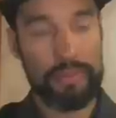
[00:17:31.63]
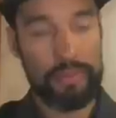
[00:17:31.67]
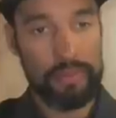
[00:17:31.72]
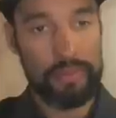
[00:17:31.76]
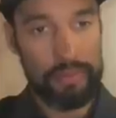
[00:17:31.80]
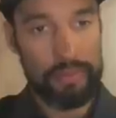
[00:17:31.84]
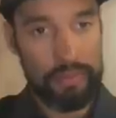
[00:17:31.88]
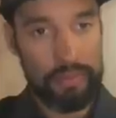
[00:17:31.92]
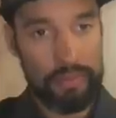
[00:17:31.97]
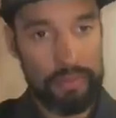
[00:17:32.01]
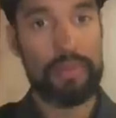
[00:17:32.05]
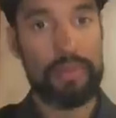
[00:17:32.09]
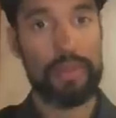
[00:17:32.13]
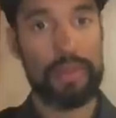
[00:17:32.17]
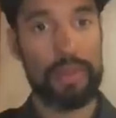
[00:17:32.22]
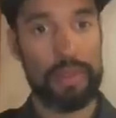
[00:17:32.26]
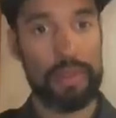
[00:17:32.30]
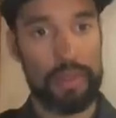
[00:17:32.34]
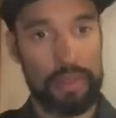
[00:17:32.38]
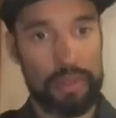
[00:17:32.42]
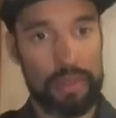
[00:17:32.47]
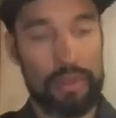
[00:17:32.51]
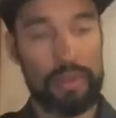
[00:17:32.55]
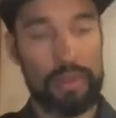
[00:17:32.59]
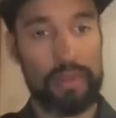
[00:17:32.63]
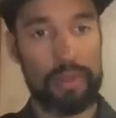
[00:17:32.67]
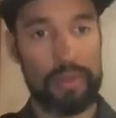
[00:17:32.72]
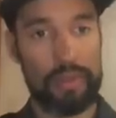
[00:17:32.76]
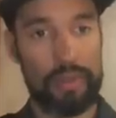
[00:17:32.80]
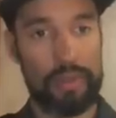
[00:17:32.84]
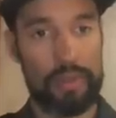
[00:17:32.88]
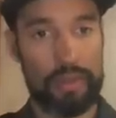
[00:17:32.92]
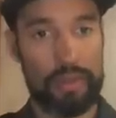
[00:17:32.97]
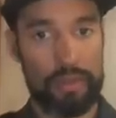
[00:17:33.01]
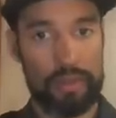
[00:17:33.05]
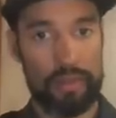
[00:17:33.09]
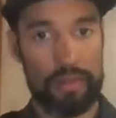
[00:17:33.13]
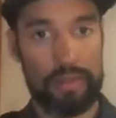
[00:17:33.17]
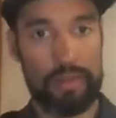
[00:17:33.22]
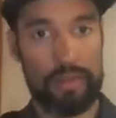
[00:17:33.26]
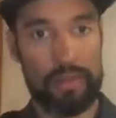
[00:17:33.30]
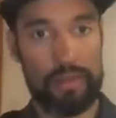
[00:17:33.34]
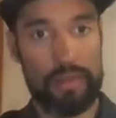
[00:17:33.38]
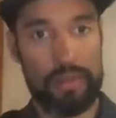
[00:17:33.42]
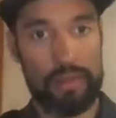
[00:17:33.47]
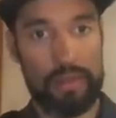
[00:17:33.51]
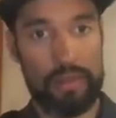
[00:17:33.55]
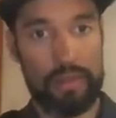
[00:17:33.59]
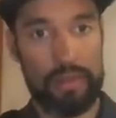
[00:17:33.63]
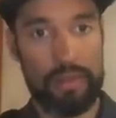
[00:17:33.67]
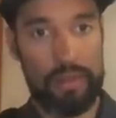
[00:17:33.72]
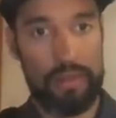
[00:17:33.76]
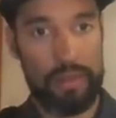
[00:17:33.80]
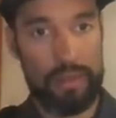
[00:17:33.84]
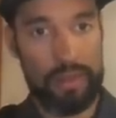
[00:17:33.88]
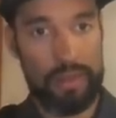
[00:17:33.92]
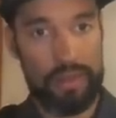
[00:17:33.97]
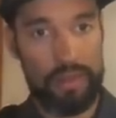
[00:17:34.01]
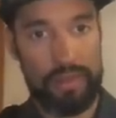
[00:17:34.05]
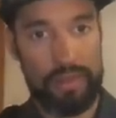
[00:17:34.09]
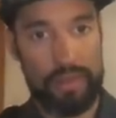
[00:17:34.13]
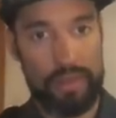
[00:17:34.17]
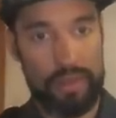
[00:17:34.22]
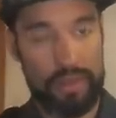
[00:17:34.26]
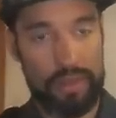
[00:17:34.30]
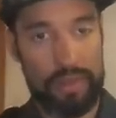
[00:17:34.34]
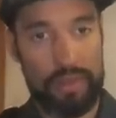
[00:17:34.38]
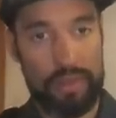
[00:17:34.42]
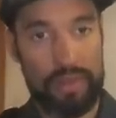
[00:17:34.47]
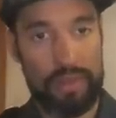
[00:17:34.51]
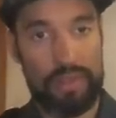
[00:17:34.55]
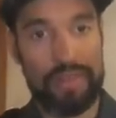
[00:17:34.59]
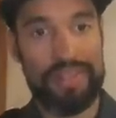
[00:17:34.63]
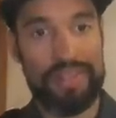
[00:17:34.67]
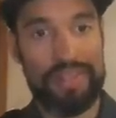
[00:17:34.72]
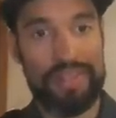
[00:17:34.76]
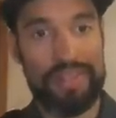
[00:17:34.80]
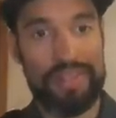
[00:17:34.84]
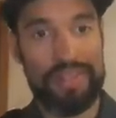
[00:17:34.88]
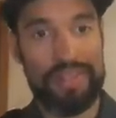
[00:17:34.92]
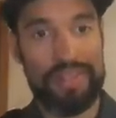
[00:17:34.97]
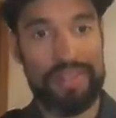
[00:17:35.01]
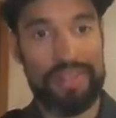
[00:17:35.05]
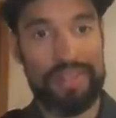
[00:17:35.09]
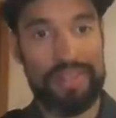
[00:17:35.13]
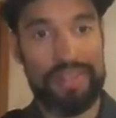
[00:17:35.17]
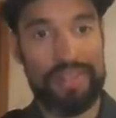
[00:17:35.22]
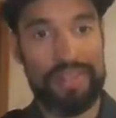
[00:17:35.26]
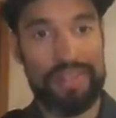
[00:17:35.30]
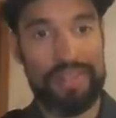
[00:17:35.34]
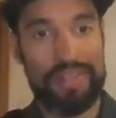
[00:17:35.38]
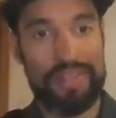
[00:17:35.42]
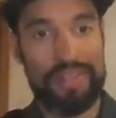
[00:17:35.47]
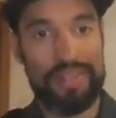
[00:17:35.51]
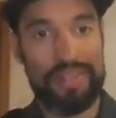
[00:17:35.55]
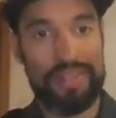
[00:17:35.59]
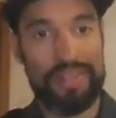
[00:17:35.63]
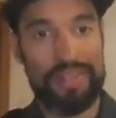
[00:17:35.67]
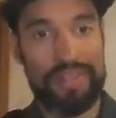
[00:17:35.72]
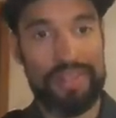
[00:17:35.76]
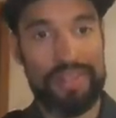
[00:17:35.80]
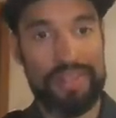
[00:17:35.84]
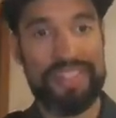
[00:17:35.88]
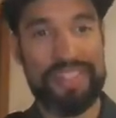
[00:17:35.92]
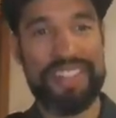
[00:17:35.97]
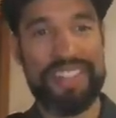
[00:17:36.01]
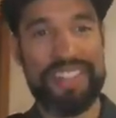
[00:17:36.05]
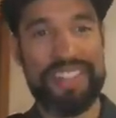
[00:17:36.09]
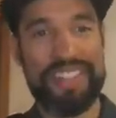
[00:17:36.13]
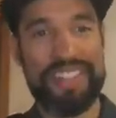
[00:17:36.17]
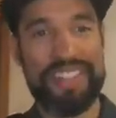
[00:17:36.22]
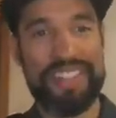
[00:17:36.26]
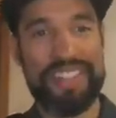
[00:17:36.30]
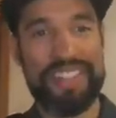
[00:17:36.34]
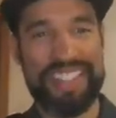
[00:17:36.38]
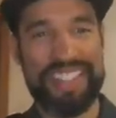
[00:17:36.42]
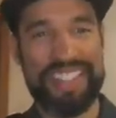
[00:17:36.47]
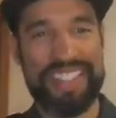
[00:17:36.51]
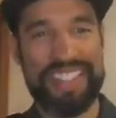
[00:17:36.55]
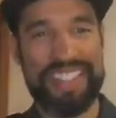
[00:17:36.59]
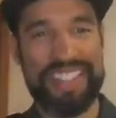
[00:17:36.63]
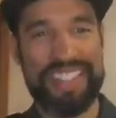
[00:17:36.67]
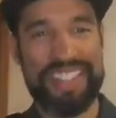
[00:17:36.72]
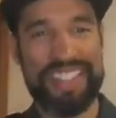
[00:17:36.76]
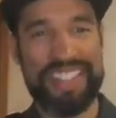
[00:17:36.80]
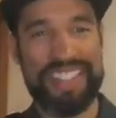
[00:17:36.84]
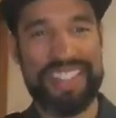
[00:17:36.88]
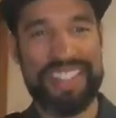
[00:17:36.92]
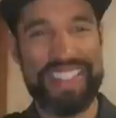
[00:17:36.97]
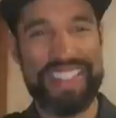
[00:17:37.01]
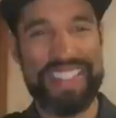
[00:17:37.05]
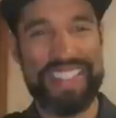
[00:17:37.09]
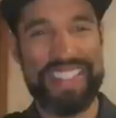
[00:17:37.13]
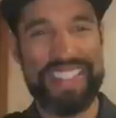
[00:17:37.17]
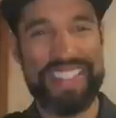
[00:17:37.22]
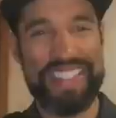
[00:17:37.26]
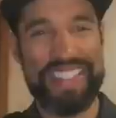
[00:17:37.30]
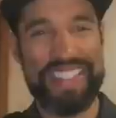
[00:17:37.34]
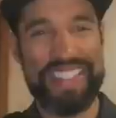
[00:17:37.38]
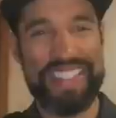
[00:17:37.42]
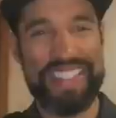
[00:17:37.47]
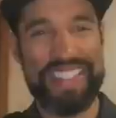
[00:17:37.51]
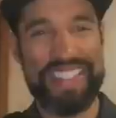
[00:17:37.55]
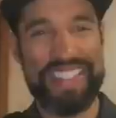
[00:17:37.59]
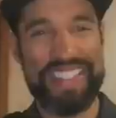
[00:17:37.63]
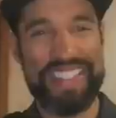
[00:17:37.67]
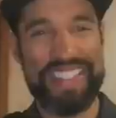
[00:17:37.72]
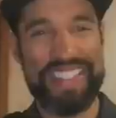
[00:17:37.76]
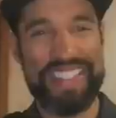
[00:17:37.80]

[no speech]